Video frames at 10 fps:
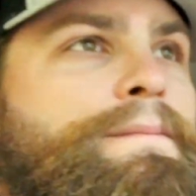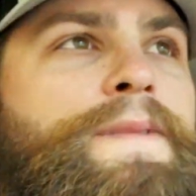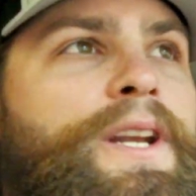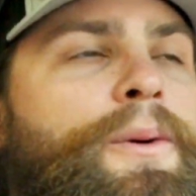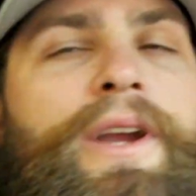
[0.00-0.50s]

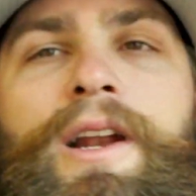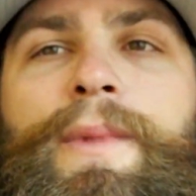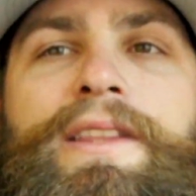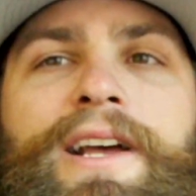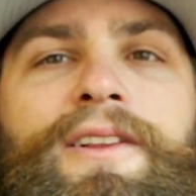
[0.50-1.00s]
you know, we got to
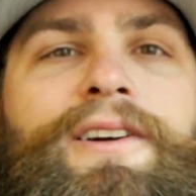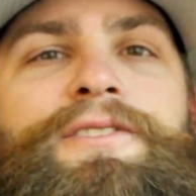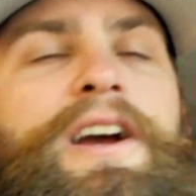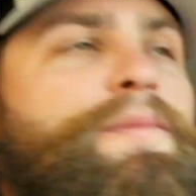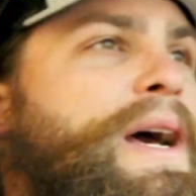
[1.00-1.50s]
make that long
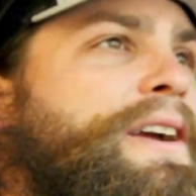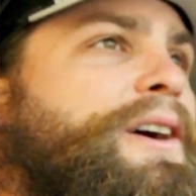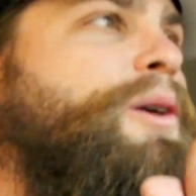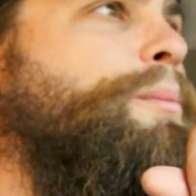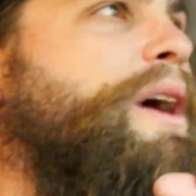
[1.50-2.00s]
drive back
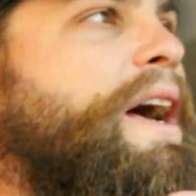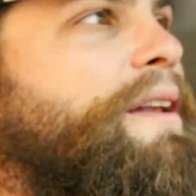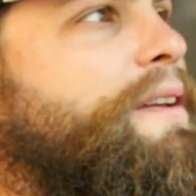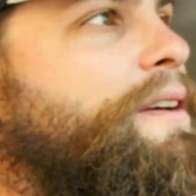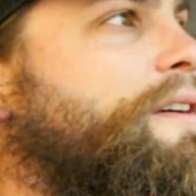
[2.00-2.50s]
home. But
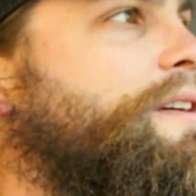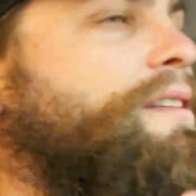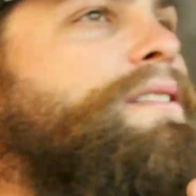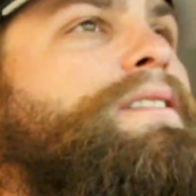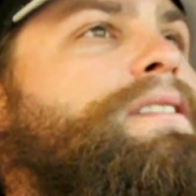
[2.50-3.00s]

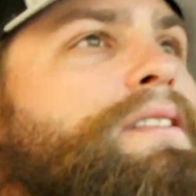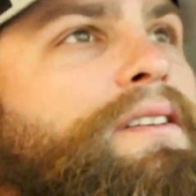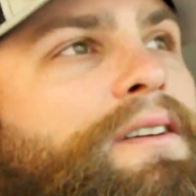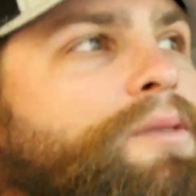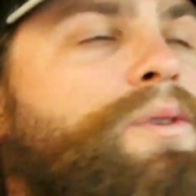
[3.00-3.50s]

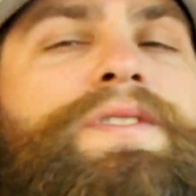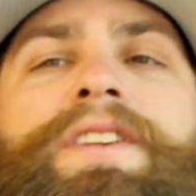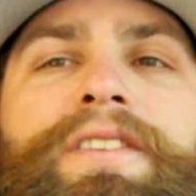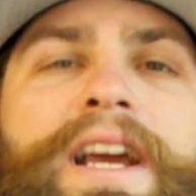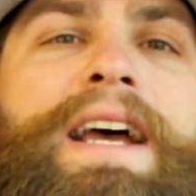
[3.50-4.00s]
we'll
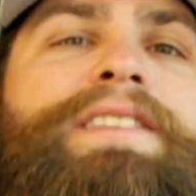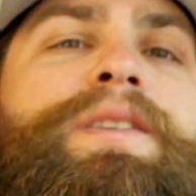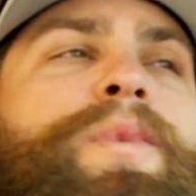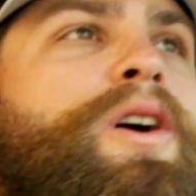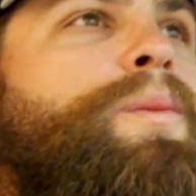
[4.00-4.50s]
see you guys
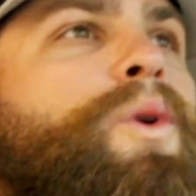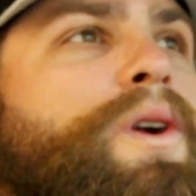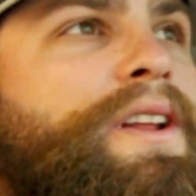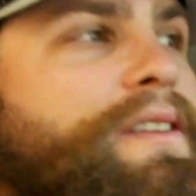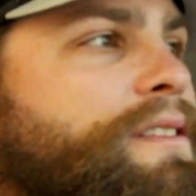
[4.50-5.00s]
tomorrow
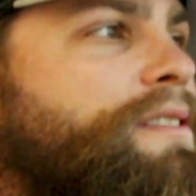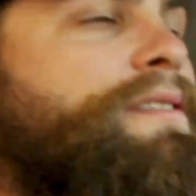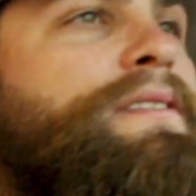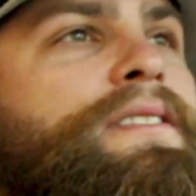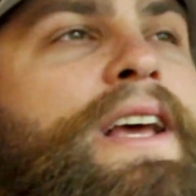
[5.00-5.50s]

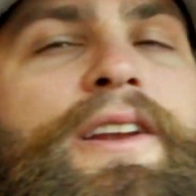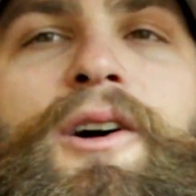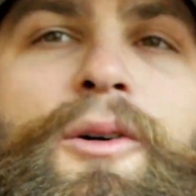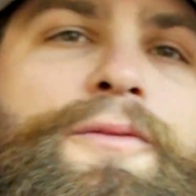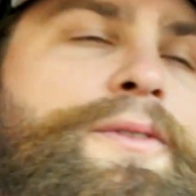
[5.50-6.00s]
morning, and
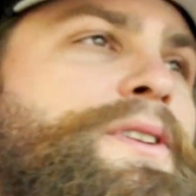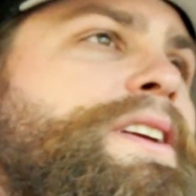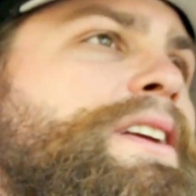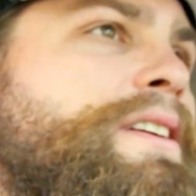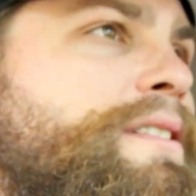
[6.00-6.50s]

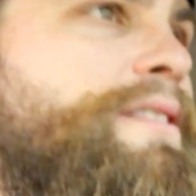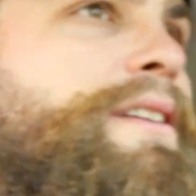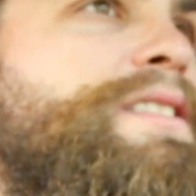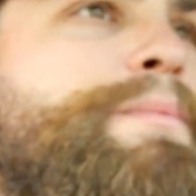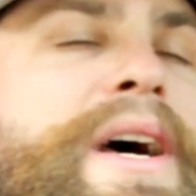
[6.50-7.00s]
hopefully
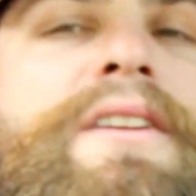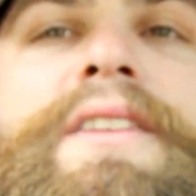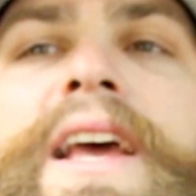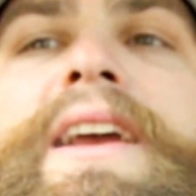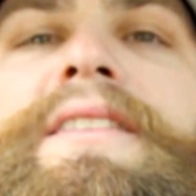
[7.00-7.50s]
it's a better
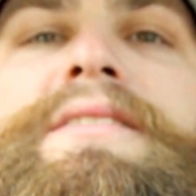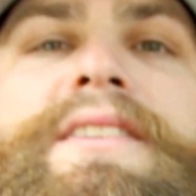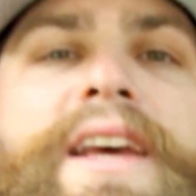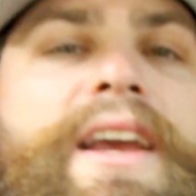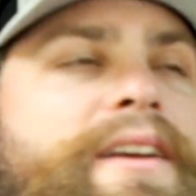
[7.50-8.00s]
day than
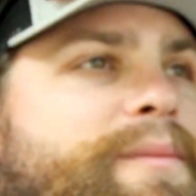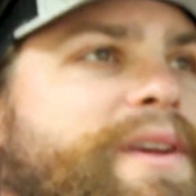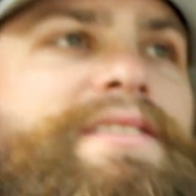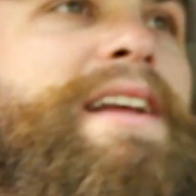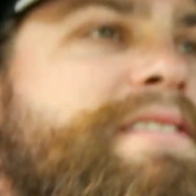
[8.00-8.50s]
today,
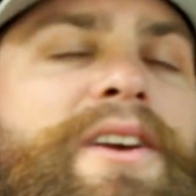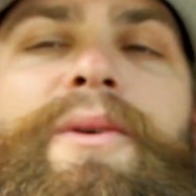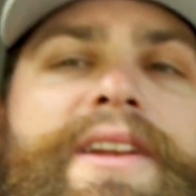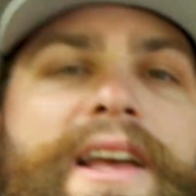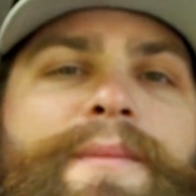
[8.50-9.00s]
because that's the
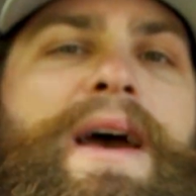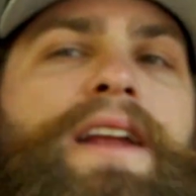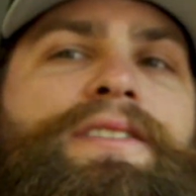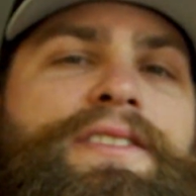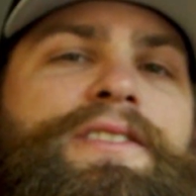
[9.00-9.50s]
only day that
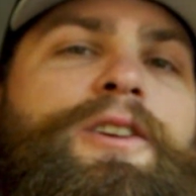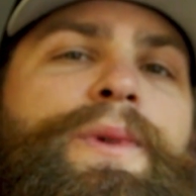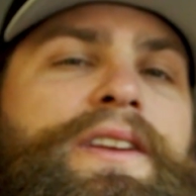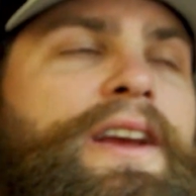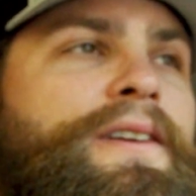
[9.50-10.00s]
matters is
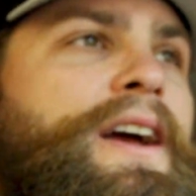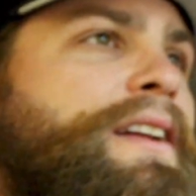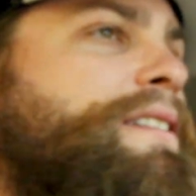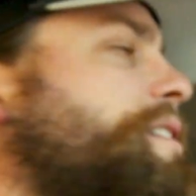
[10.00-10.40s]
tournament day, right?